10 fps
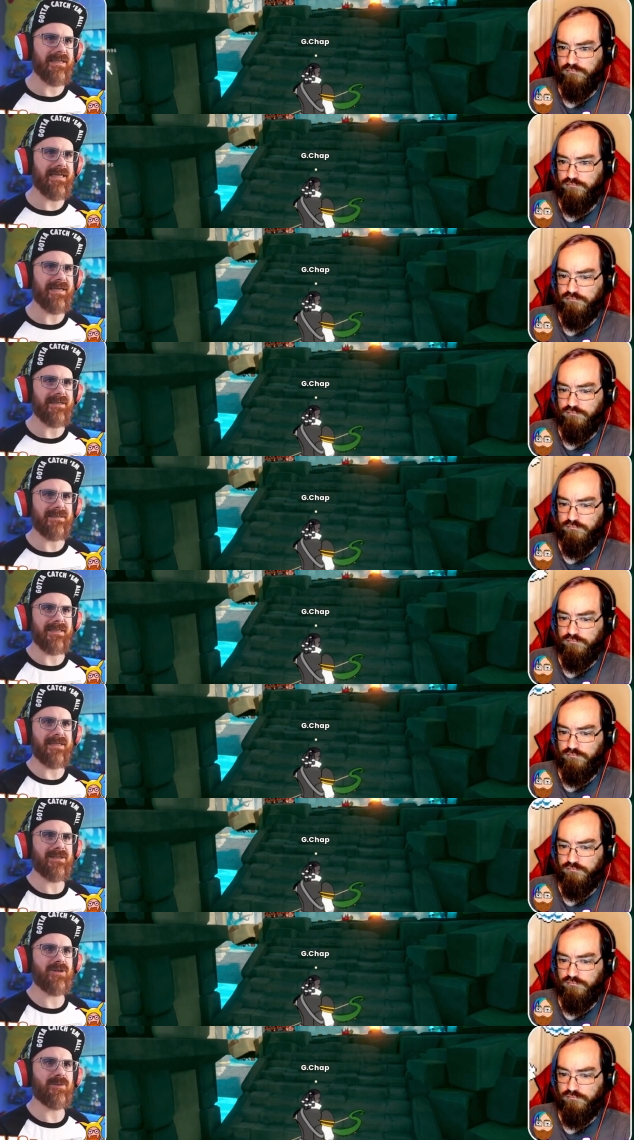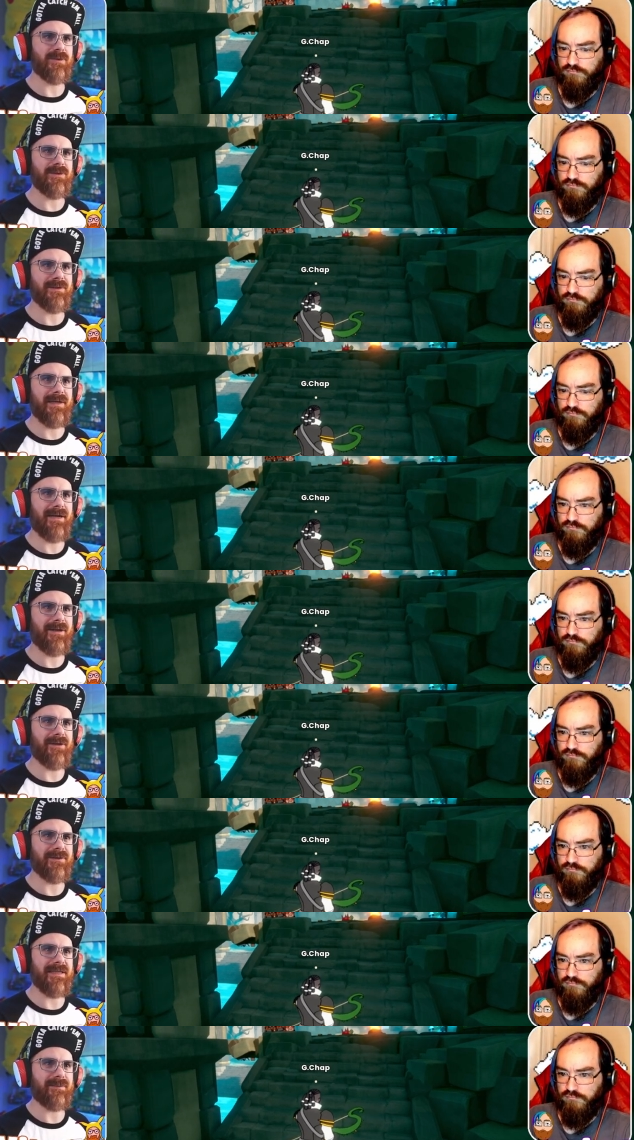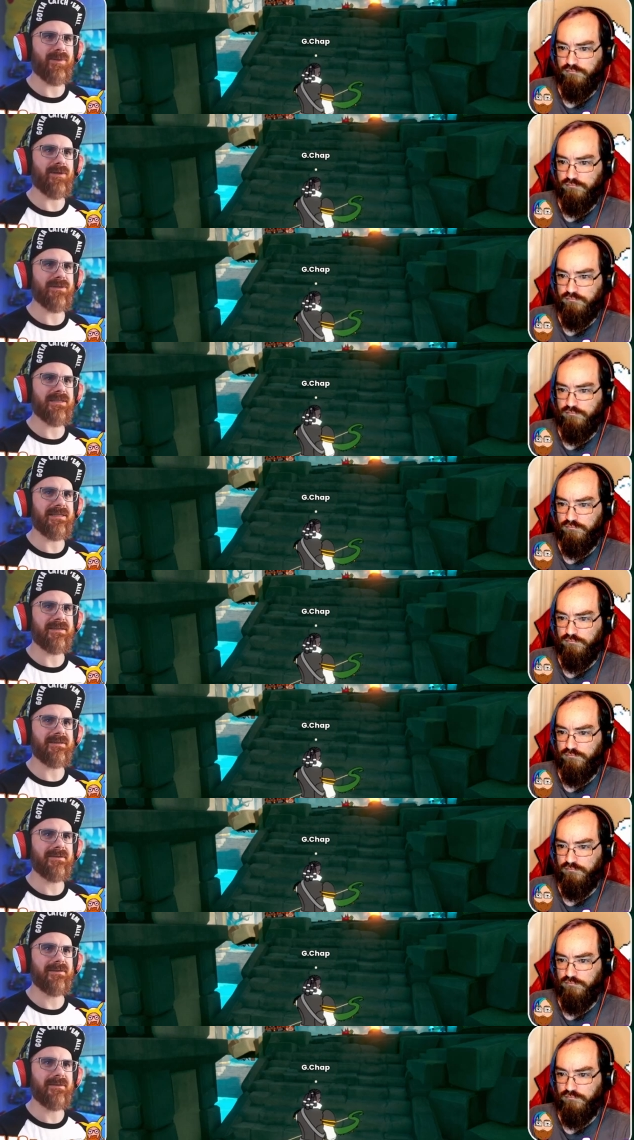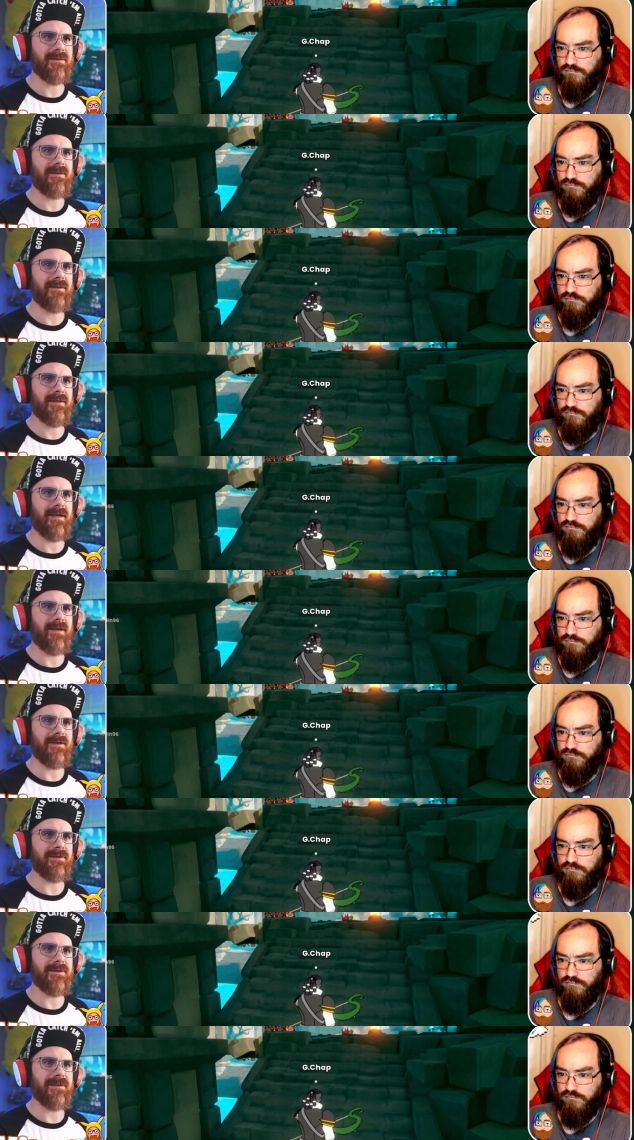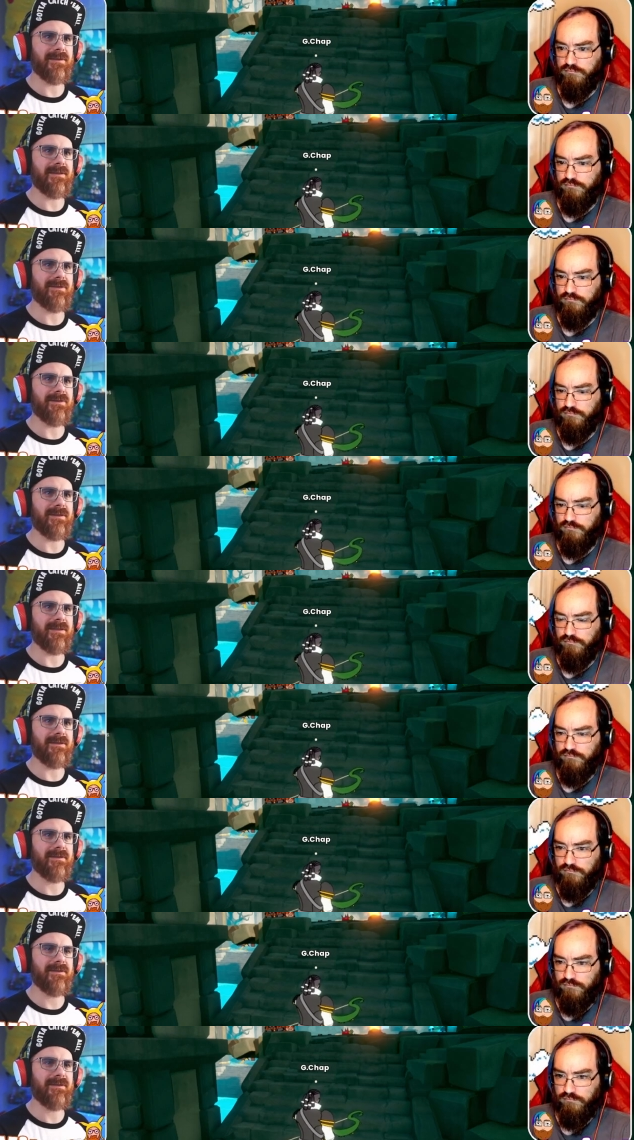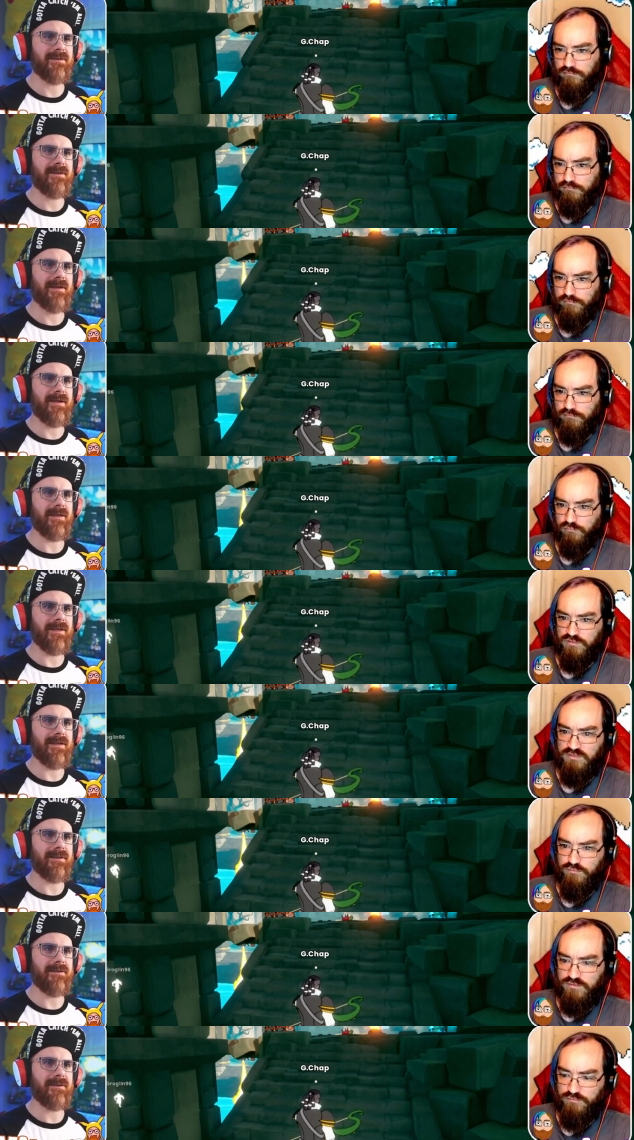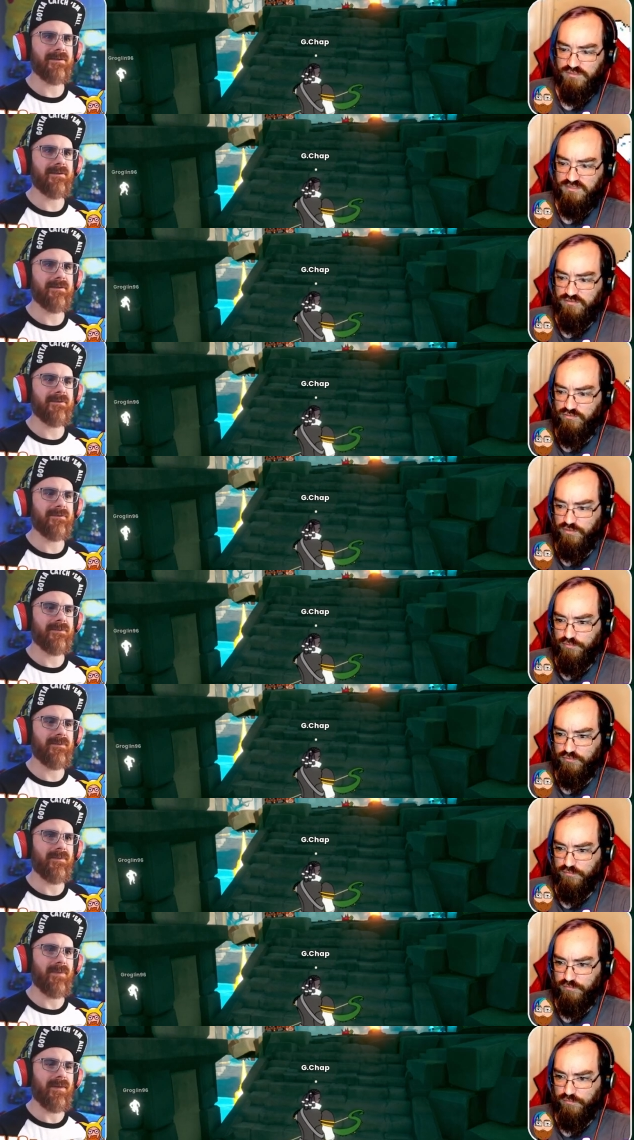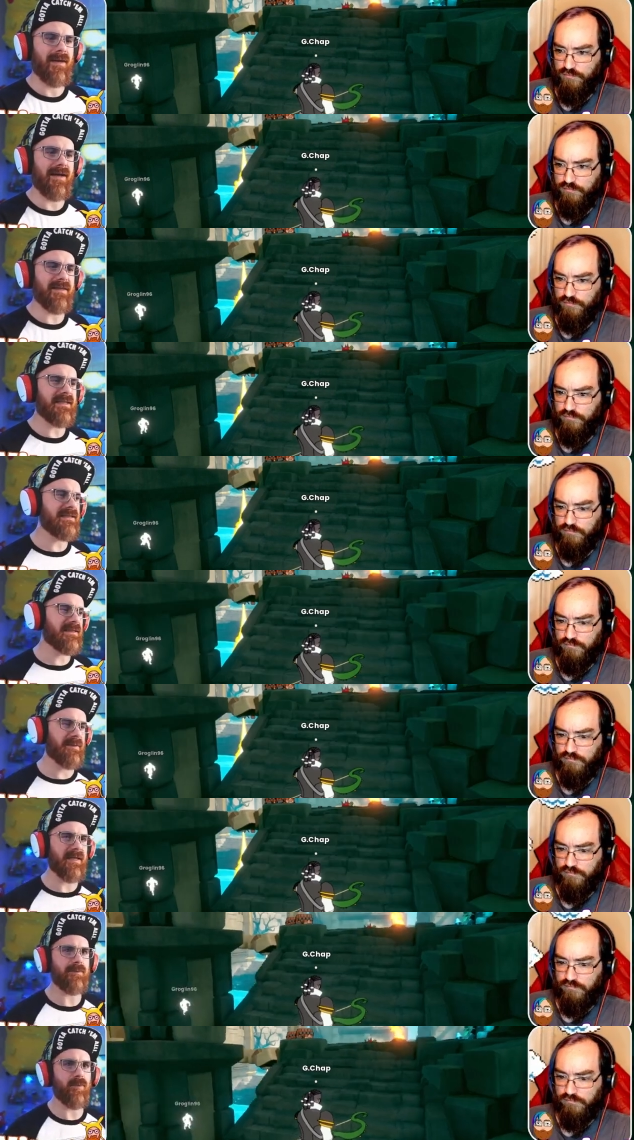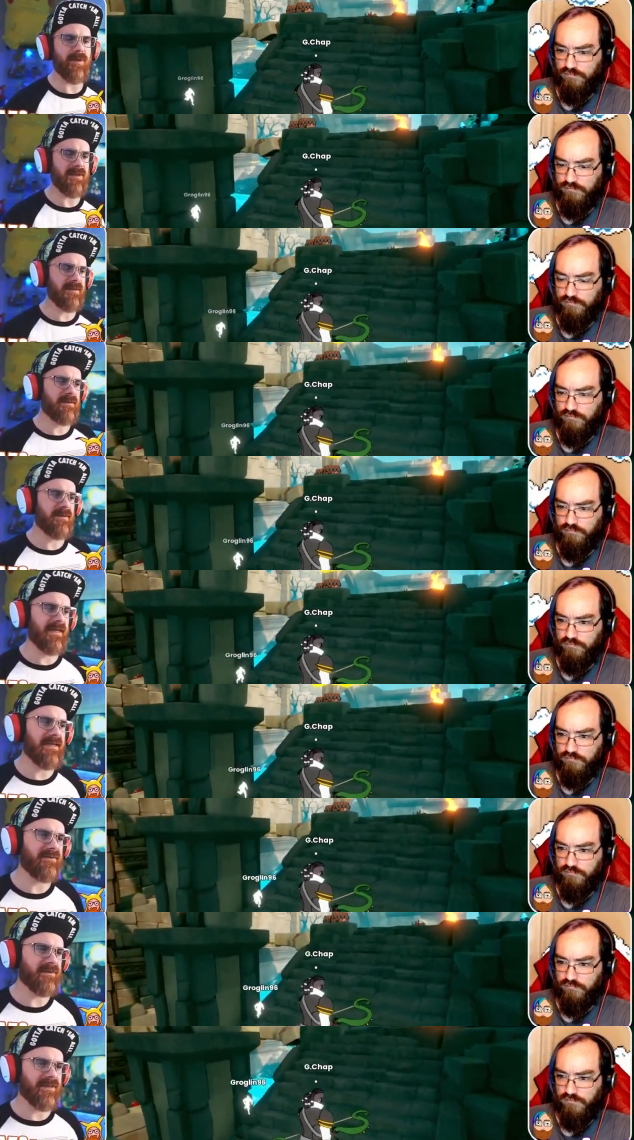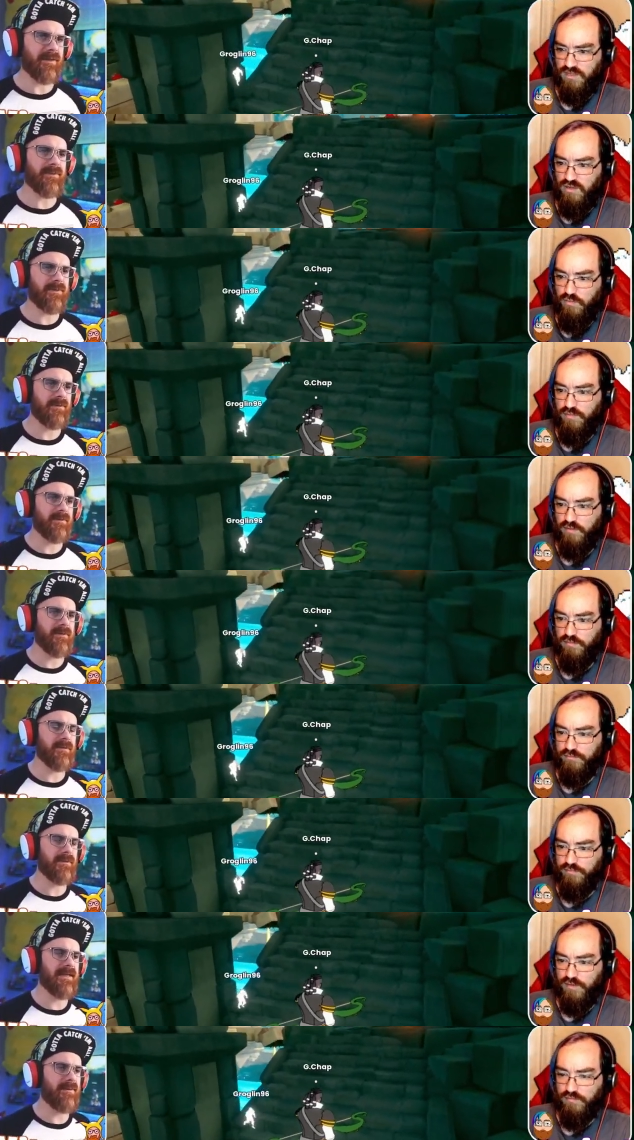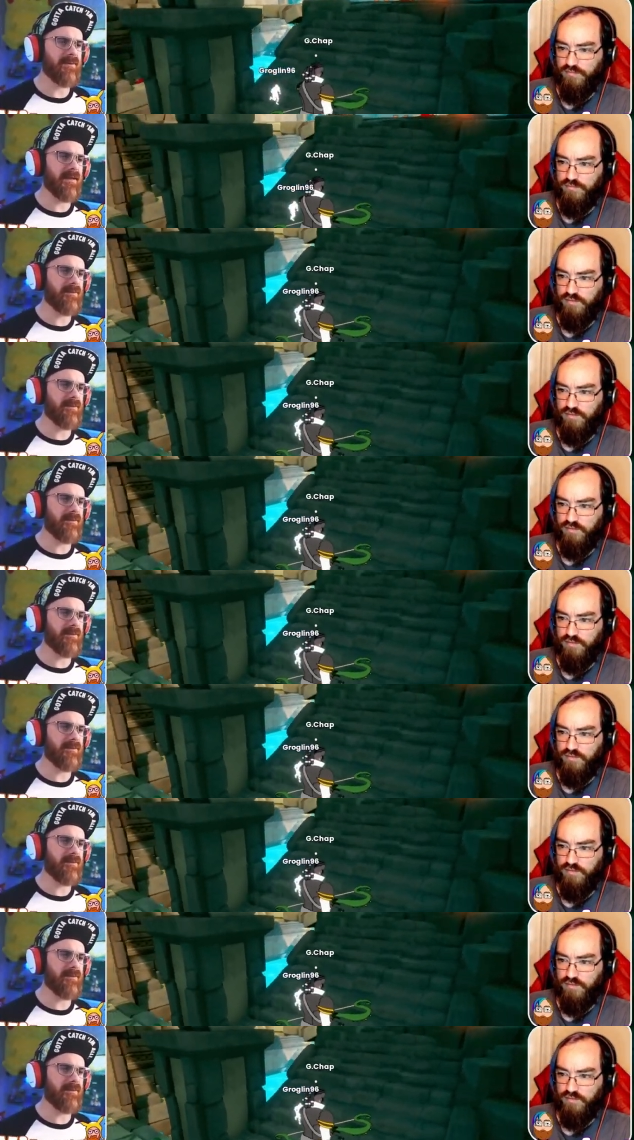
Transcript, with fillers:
Speaker 1: neat. It's like super... I don't know. It's like pulsing. I don't mm -hmm. know. Mm-hmm. It's, it's, interesting. I like it. What,
Speaker 2: what's this dude up to?
Speaker 1: I think he's spending points. They leveled
Speaker 2: up. Oh, probably, probably, that, that